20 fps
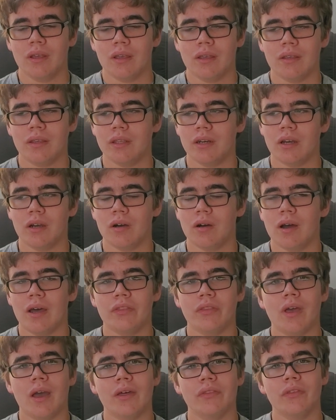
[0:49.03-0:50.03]
you know,
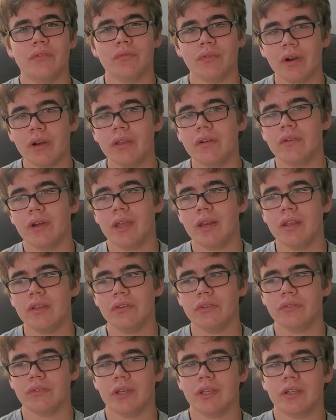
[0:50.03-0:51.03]
at the very
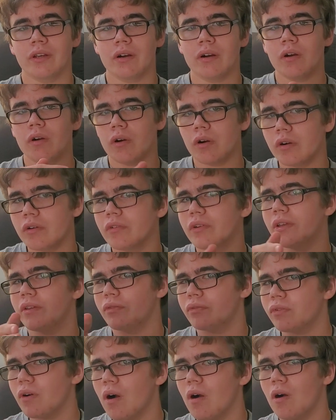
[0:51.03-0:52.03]
latest, like early
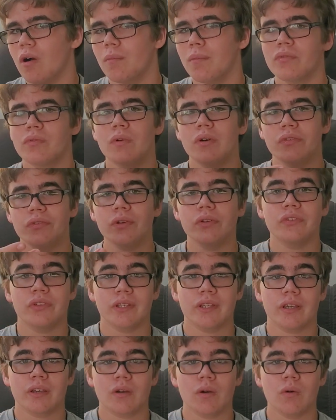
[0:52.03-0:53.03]
fall before it starts to
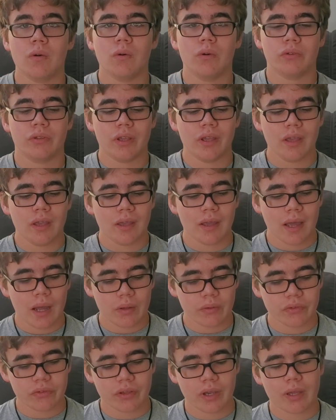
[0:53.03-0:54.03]
get cold
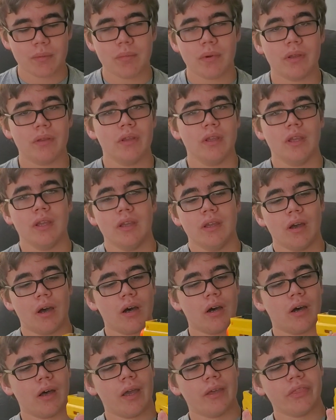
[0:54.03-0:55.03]
outside. But
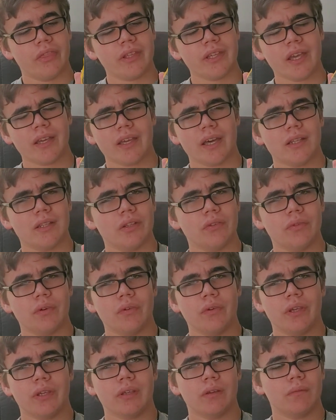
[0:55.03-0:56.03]
I think I got this for
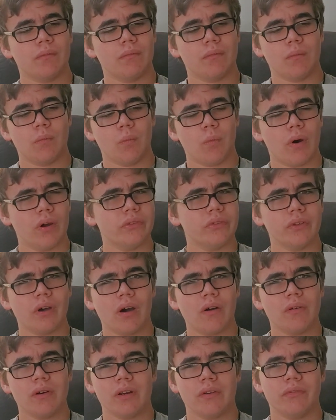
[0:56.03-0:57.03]
like
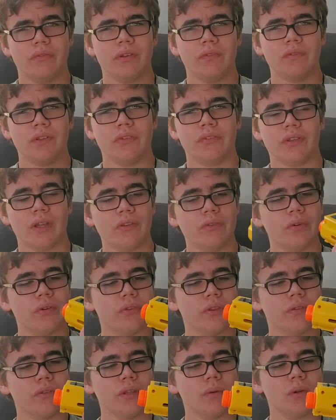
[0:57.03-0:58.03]
$1.50 or
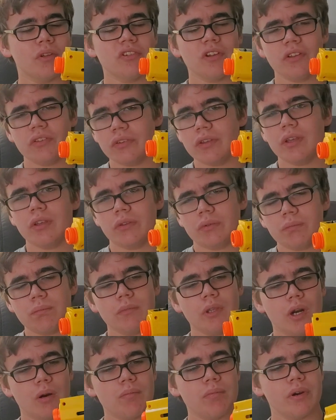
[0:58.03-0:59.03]
something, which I'd say is,
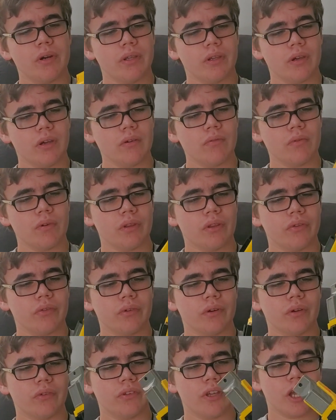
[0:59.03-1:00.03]
you know, pretty good for this
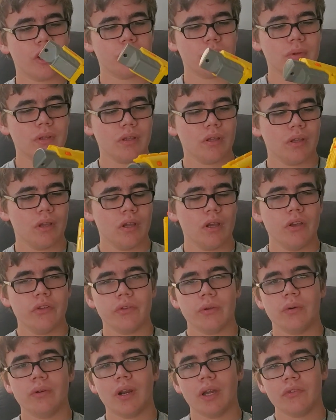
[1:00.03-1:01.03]
little attachment.
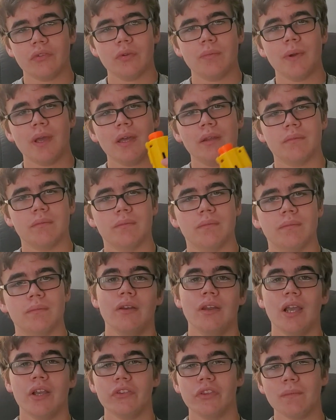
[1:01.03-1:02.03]
So not too bad.
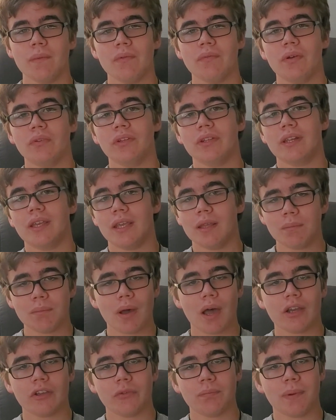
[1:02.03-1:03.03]
Next up, I found an
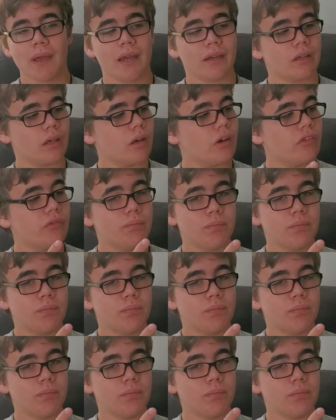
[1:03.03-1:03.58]
inbox pack of